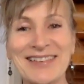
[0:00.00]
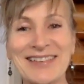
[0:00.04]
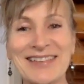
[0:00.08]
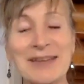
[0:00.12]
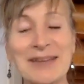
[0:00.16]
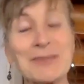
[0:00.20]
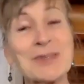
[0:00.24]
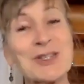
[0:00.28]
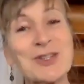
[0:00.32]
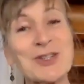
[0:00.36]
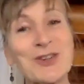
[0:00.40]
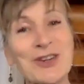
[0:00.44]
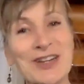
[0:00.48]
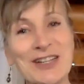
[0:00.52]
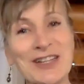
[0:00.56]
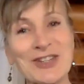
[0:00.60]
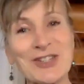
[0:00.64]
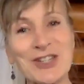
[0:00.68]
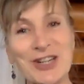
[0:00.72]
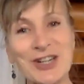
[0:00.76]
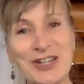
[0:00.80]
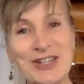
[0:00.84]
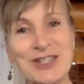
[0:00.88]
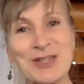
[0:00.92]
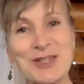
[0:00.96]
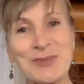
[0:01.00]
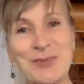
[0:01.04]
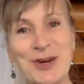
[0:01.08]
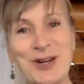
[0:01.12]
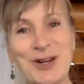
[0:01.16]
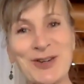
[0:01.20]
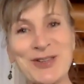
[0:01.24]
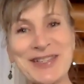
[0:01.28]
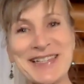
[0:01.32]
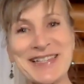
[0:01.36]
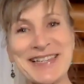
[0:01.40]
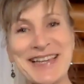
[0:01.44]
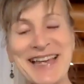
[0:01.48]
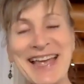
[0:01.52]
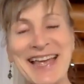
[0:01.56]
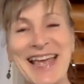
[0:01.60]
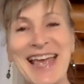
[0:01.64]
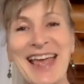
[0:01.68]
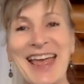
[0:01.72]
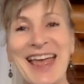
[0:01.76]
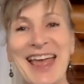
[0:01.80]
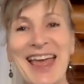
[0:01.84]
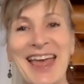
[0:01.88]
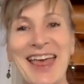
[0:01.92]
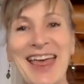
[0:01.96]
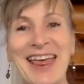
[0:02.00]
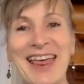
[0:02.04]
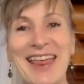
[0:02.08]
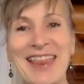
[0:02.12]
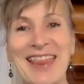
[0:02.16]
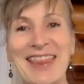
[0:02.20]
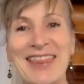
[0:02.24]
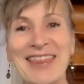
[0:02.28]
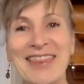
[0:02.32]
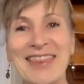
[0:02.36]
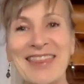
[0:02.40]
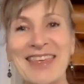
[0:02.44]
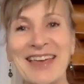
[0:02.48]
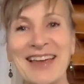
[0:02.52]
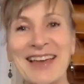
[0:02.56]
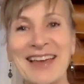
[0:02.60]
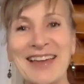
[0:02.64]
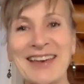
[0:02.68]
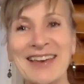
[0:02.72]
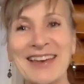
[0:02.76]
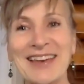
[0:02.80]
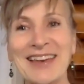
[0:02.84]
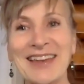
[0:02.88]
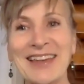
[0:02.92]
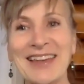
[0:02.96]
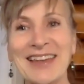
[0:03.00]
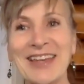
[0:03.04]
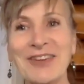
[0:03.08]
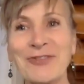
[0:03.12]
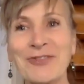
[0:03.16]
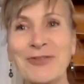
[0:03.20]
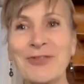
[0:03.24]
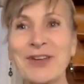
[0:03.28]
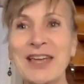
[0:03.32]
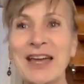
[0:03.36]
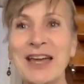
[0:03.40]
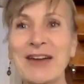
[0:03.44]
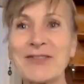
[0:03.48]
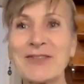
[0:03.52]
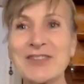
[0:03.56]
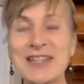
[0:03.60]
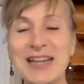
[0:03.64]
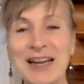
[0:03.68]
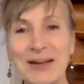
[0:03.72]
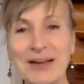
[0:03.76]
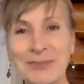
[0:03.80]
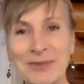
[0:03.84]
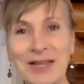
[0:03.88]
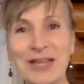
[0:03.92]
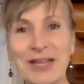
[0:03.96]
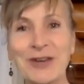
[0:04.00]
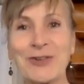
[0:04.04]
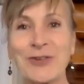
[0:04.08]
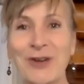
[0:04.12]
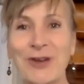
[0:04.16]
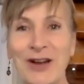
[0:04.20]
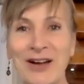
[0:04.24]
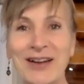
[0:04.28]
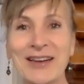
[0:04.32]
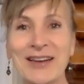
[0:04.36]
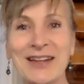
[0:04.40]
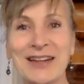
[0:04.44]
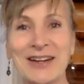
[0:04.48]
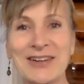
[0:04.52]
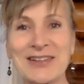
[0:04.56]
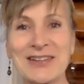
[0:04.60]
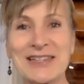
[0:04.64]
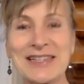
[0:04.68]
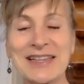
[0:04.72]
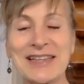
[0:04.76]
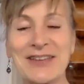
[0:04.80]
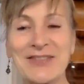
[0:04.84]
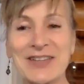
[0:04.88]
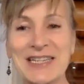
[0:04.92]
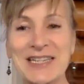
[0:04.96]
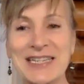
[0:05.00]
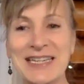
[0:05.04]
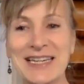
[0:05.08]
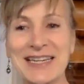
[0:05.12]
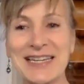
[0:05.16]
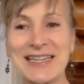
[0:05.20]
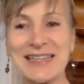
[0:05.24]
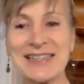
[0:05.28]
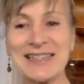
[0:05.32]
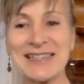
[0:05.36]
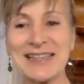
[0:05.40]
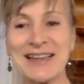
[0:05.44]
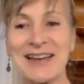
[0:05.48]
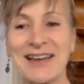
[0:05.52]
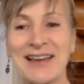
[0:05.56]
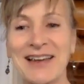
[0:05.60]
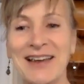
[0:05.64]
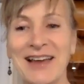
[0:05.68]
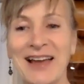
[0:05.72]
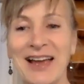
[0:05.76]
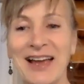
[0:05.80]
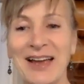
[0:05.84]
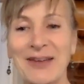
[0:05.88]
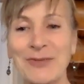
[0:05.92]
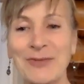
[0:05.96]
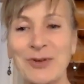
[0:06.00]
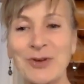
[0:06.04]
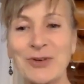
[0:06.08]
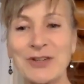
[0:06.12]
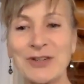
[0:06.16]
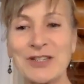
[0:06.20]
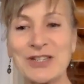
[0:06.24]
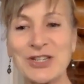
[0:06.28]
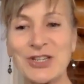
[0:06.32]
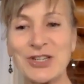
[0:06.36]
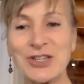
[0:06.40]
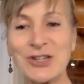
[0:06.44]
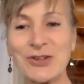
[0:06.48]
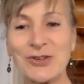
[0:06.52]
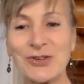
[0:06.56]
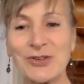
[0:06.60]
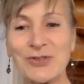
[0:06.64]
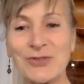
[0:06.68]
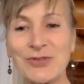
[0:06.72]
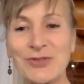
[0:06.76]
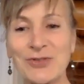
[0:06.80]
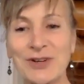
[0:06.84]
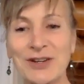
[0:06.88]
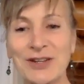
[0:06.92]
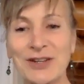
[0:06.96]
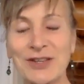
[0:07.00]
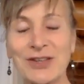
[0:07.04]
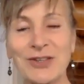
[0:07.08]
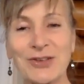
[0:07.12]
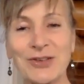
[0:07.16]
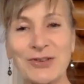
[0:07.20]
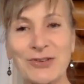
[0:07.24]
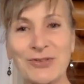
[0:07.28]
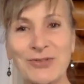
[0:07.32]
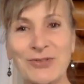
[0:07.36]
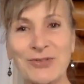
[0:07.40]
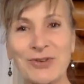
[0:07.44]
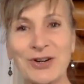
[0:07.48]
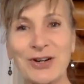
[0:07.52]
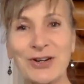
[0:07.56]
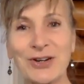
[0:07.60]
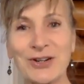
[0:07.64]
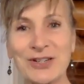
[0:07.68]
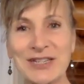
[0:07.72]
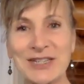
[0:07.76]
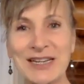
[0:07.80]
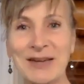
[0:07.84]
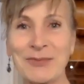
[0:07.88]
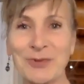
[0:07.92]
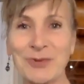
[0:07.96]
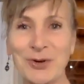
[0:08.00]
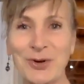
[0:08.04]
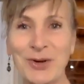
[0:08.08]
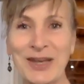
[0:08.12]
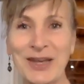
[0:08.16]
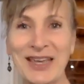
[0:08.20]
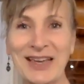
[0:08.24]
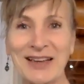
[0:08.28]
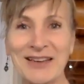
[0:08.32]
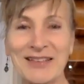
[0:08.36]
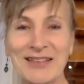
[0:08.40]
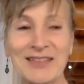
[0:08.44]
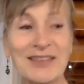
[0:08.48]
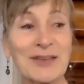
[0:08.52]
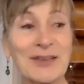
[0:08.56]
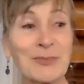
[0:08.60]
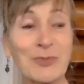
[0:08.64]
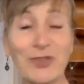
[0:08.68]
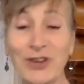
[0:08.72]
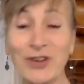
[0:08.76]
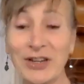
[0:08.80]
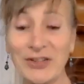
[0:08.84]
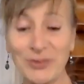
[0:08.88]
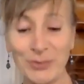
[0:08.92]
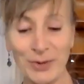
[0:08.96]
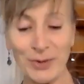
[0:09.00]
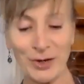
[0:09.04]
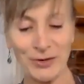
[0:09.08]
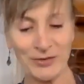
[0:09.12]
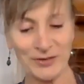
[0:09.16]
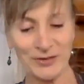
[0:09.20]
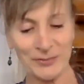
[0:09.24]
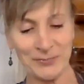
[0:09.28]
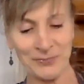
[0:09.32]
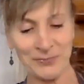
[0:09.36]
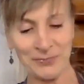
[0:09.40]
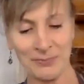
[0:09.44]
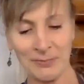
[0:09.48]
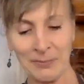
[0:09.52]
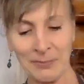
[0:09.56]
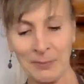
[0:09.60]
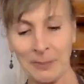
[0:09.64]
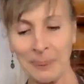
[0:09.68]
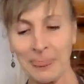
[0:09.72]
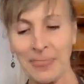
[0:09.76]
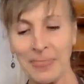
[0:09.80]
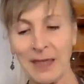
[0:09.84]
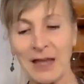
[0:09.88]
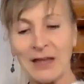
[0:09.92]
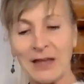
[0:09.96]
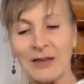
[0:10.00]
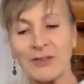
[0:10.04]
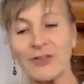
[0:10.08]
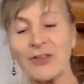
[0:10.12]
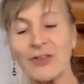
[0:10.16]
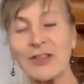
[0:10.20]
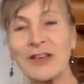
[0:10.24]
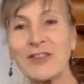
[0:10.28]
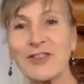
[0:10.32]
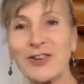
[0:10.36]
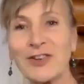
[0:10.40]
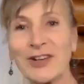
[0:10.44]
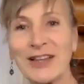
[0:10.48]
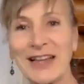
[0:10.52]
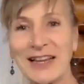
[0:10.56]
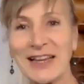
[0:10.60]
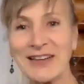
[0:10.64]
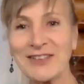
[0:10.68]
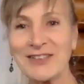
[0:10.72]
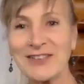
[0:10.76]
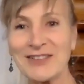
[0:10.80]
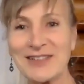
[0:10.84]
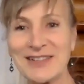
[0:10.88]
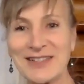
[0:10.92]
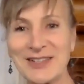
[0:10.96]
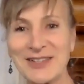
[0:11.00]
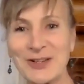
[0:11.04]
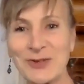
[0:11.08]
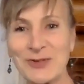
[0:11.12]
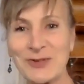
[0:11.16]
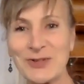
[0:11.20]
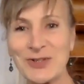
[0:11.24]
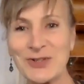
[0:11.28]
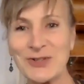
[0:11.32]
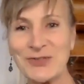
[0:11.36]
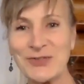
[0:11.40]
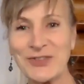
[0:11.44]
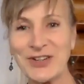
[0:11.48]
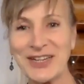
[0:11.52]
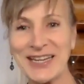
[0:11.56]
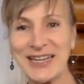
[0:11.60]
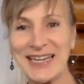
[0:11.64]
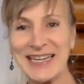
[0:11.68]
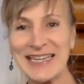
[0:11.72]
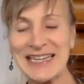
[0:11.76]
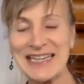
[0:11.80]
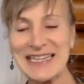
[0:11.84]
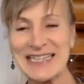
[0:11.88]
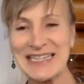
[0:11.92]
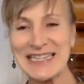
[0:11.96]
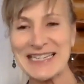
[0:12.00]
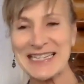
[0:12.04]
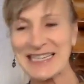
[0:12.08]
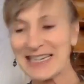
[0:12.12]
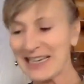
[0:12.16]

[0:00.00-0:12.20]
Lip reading: demonstrating jar sprouts. And then if we have time later on in our 7 days, I'm going to show you her demoing some tray sprouts. So these are lentils soaked overnight.